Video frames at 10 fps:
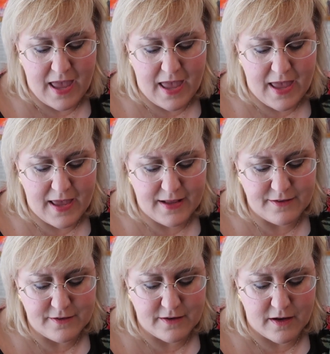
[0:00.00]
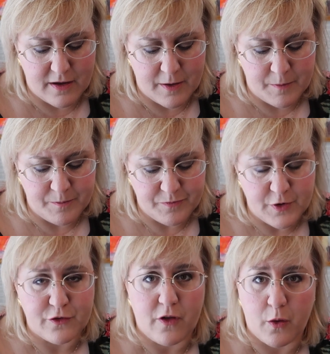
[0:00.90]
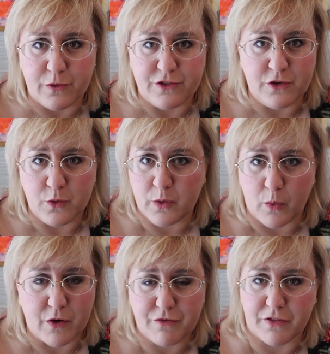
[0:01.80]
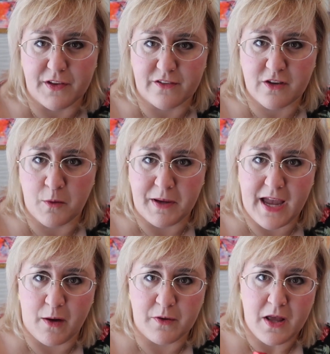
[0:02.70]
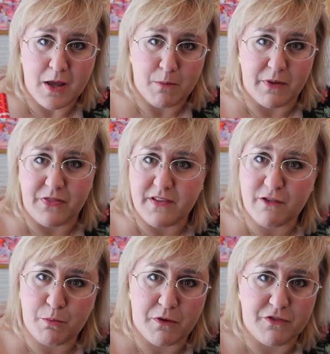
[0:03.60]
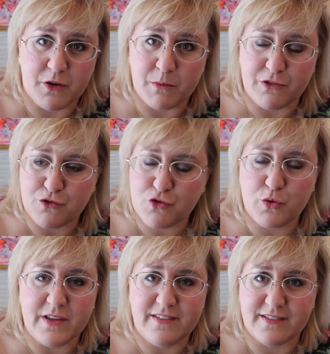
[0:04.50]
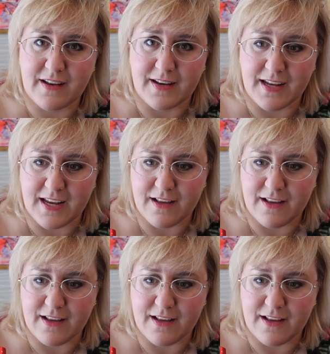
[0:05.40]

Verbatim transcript: and there's always new and wonderful things coming out, but this perfume is truly stunning.